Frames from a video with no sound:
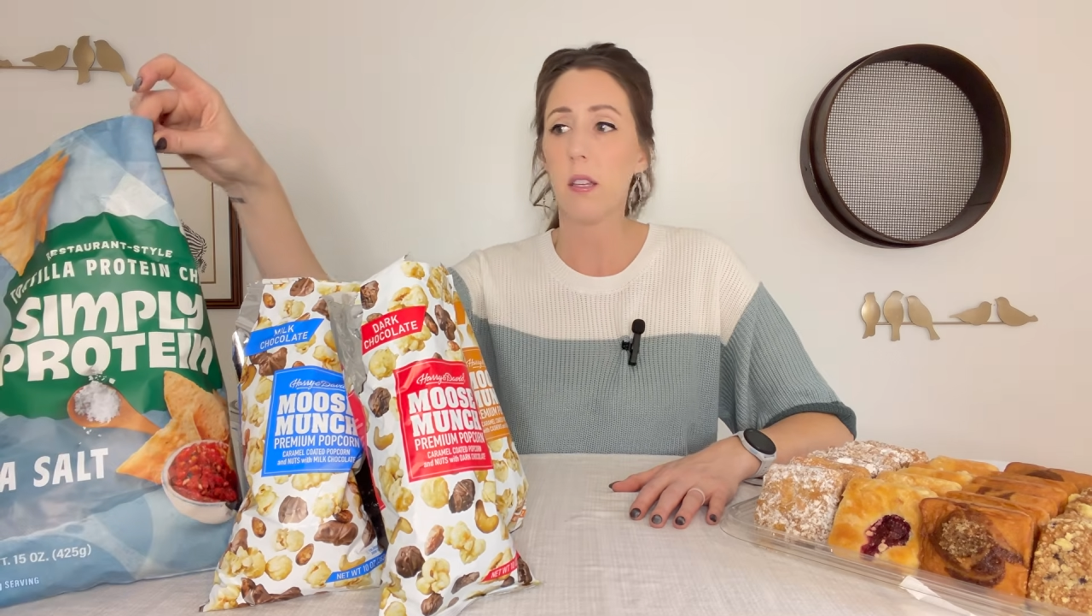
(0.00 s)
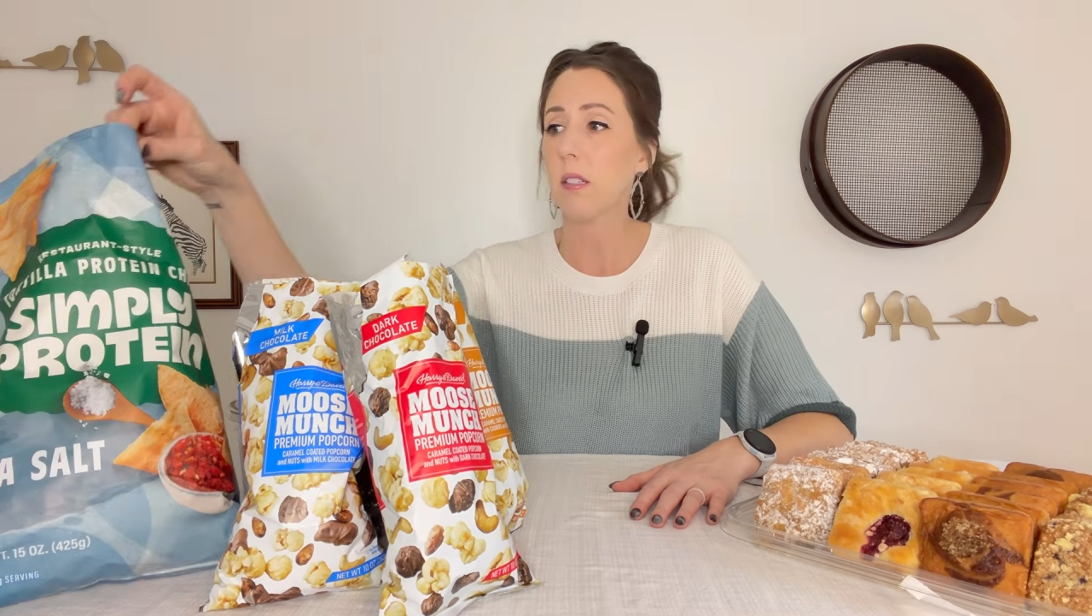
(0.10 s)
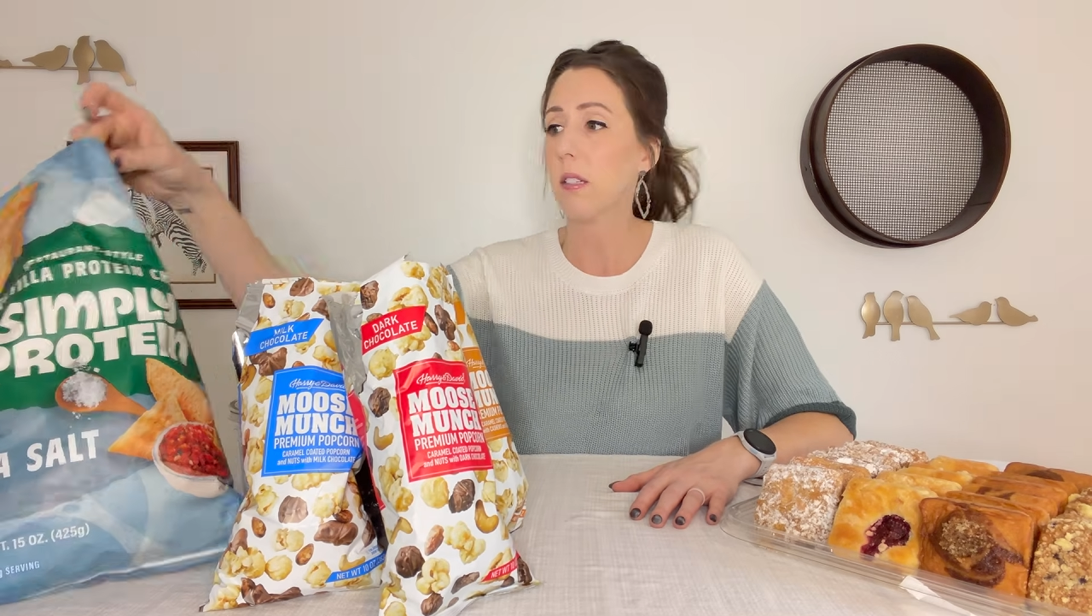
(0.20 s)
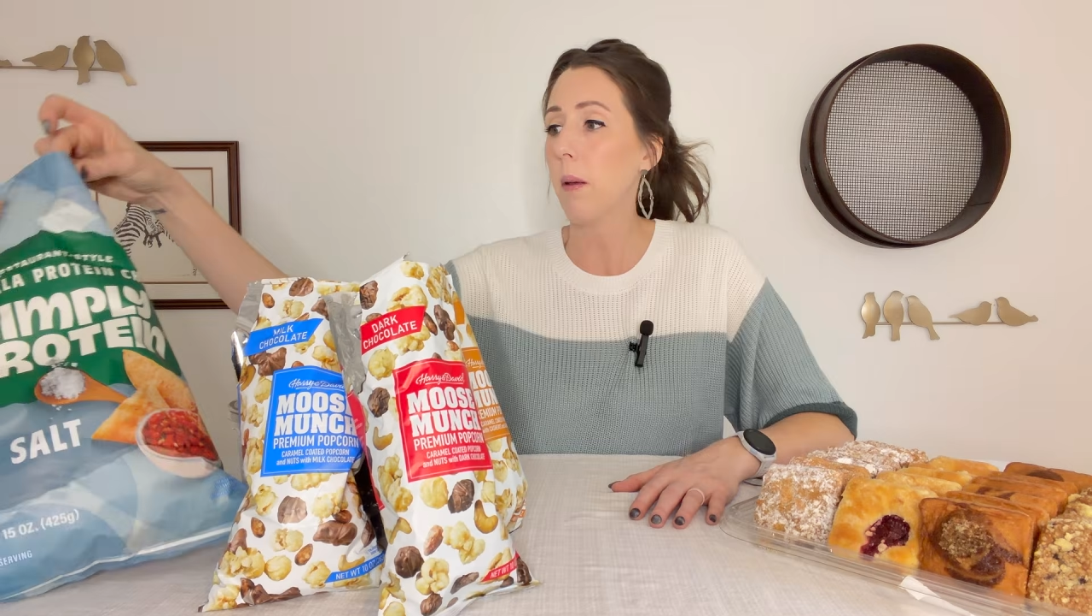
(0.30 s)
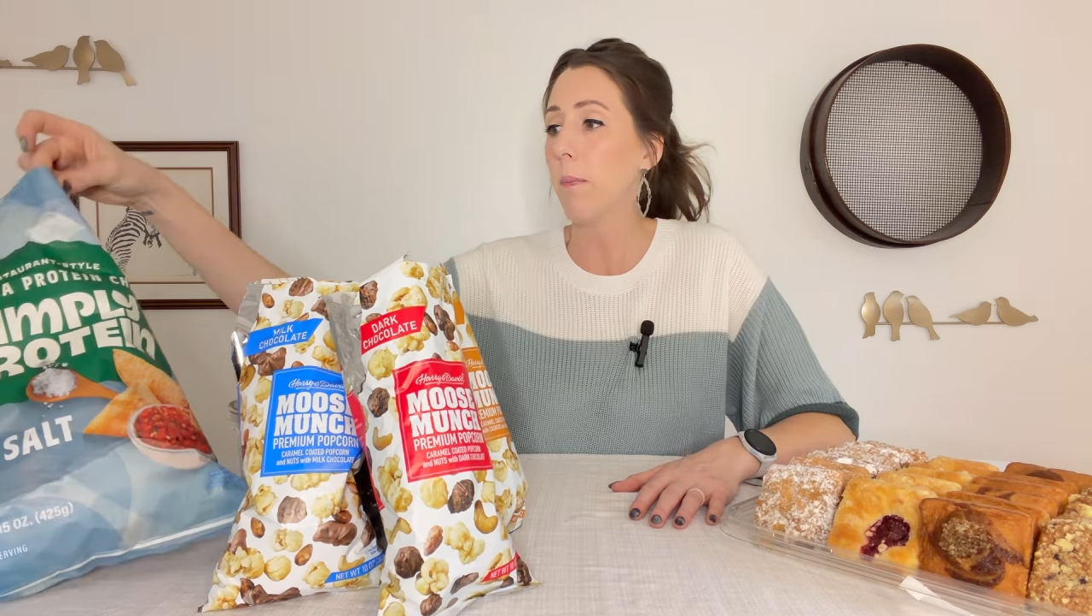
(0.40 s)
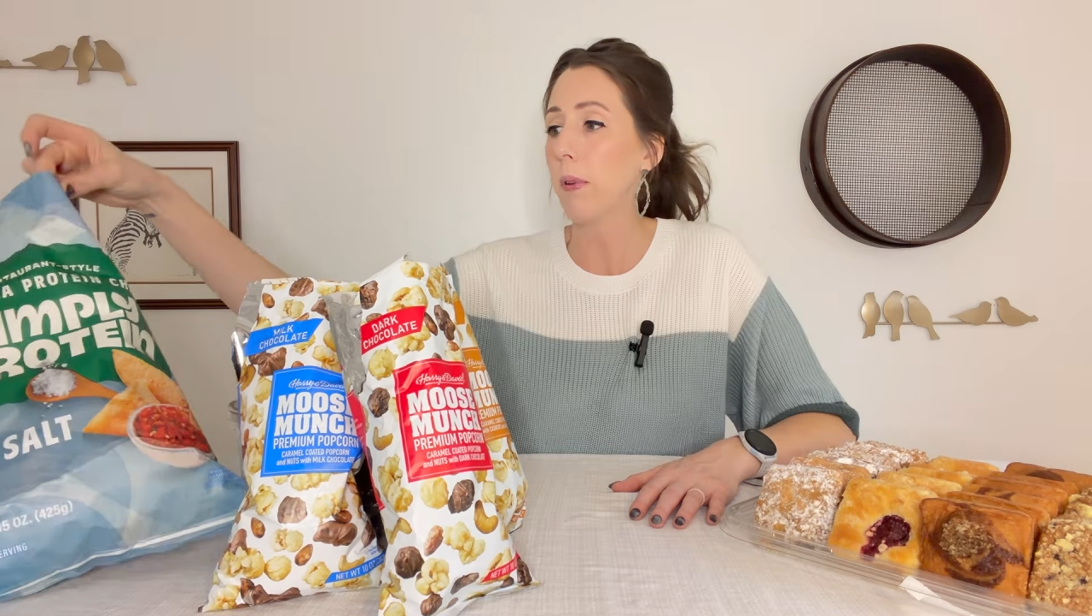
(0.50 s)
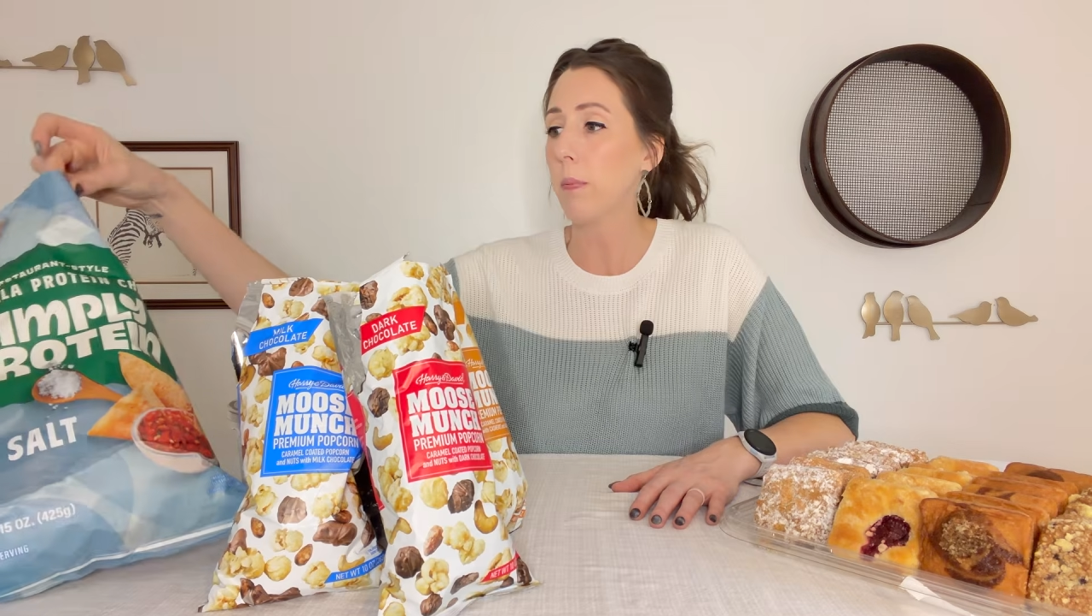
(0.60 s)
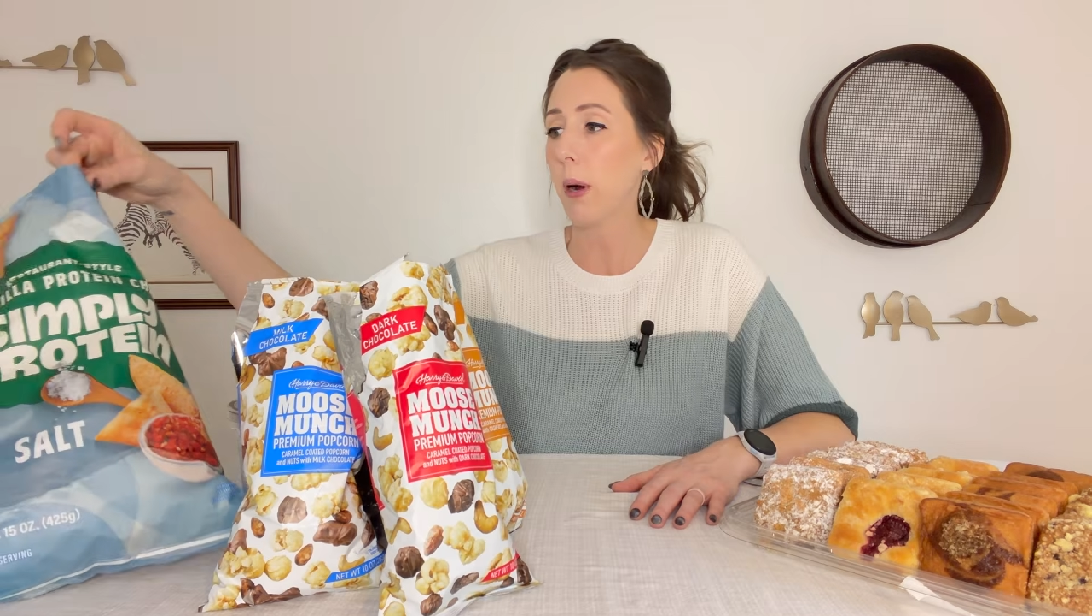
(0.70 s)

the Simply